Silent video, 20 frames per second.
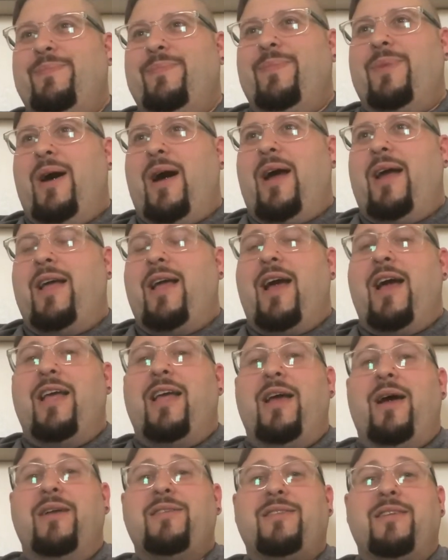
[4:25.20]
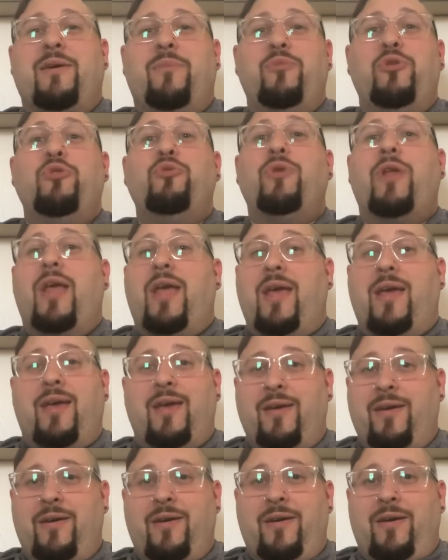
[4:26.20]
I guess I'm unique.
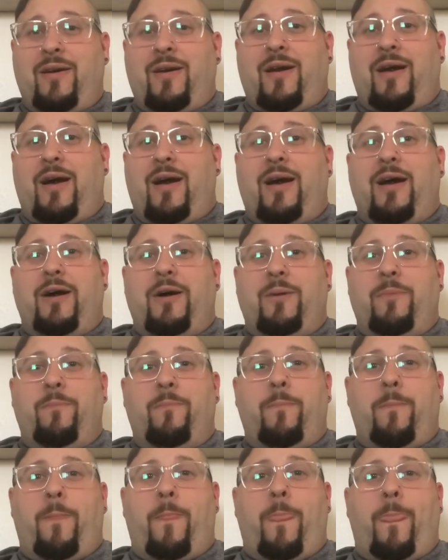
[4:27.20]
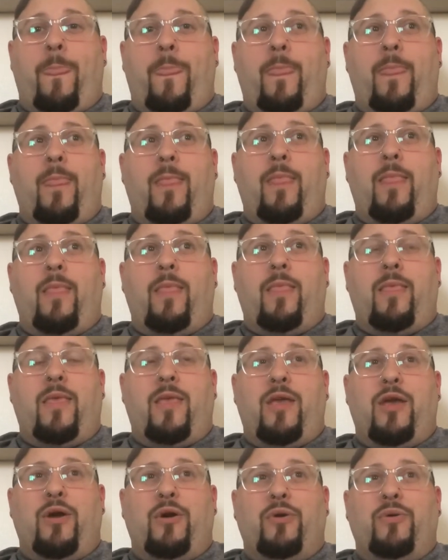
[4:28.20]
Um,
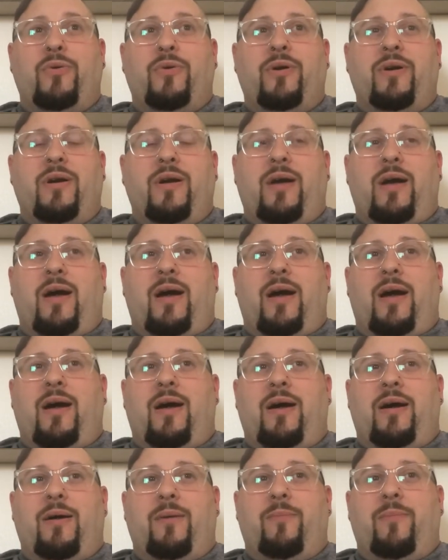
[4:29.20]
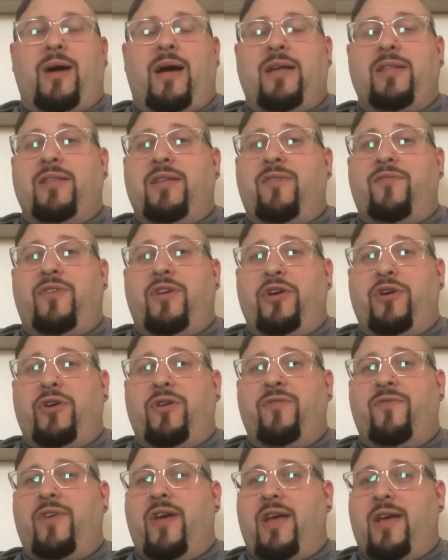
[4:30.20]
you know, I live here
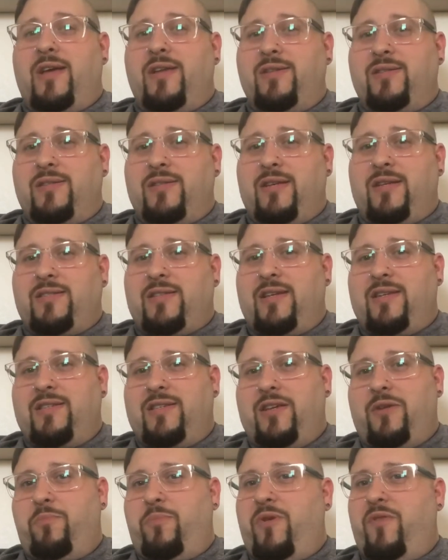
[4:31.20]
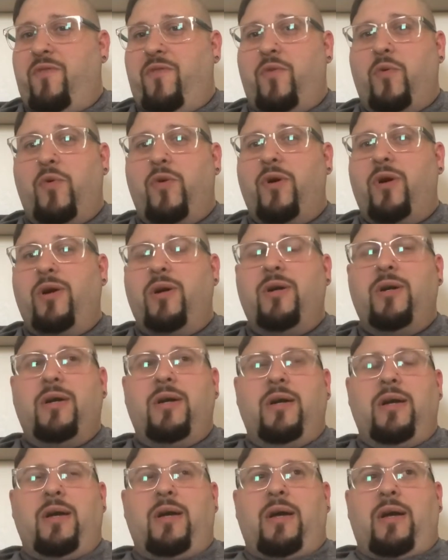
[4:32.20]
in Vegas, as I said before,
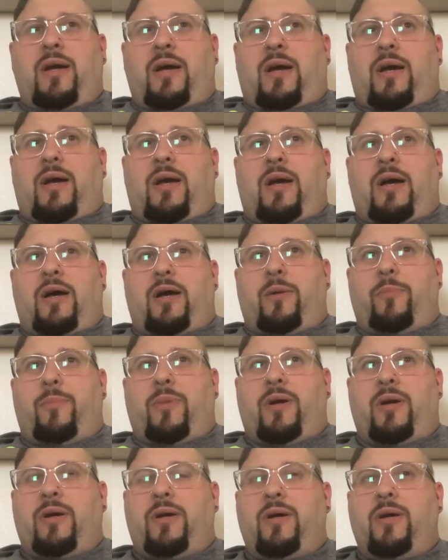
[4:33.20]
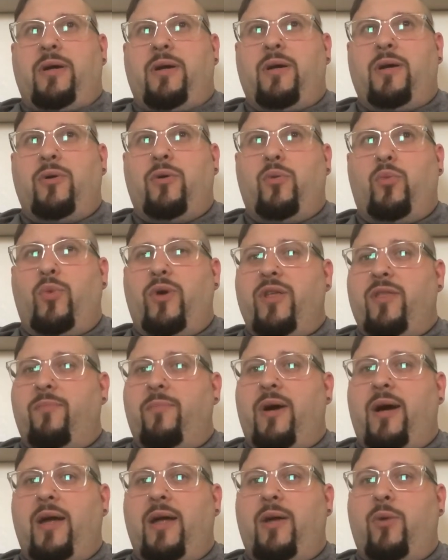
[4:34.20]
um, with
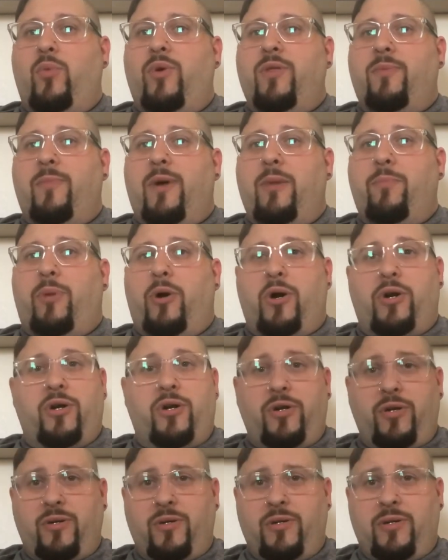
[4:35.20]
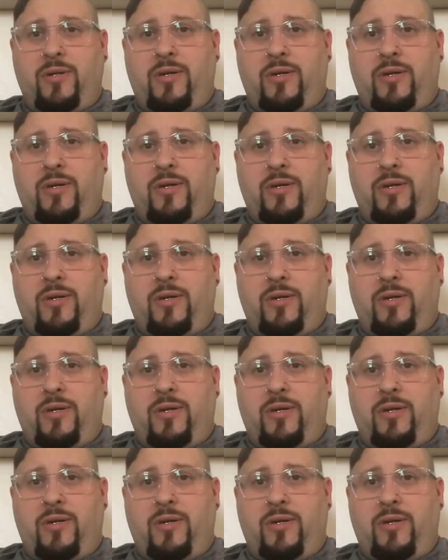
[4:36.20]
my partner.